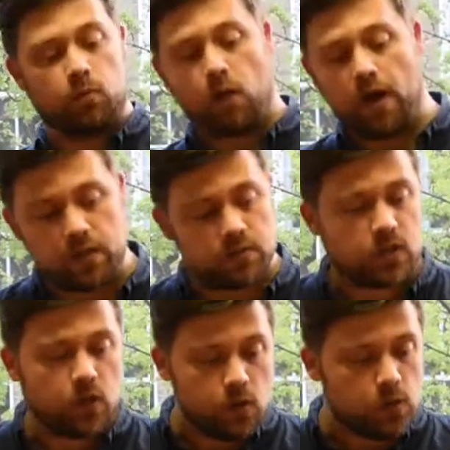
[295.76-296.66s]
why it was
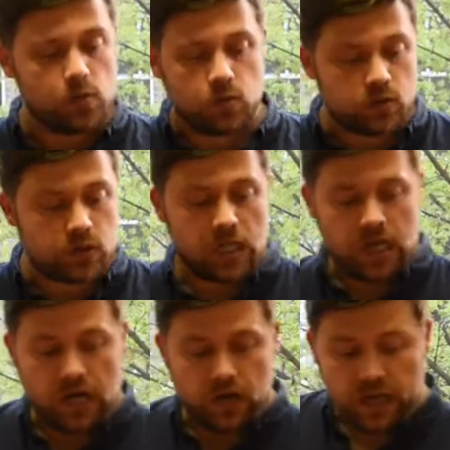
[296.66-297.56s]
called
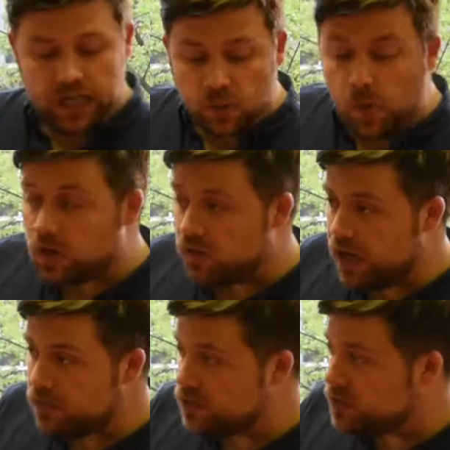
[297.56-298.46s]
and on what
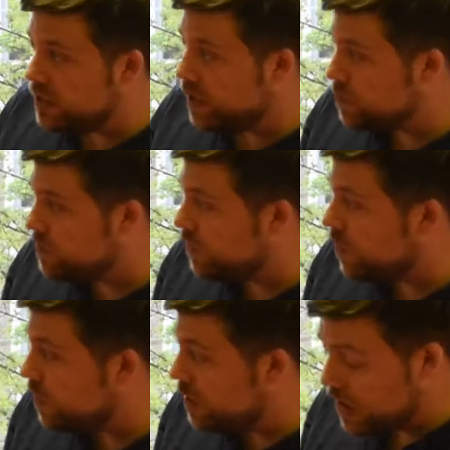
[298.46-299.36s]
grounds it was
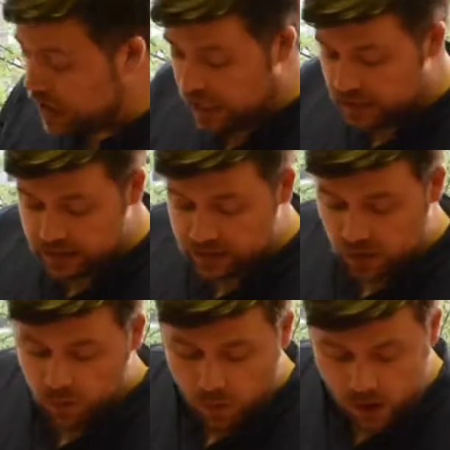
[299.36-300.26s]
fought and
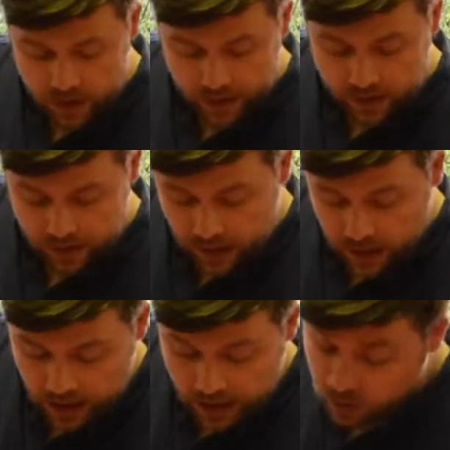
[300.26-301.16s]
won
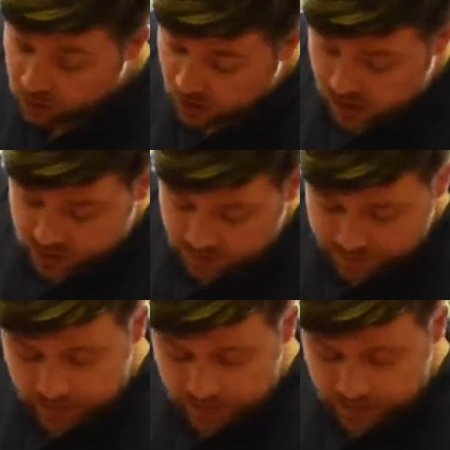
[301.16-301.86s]
or lost.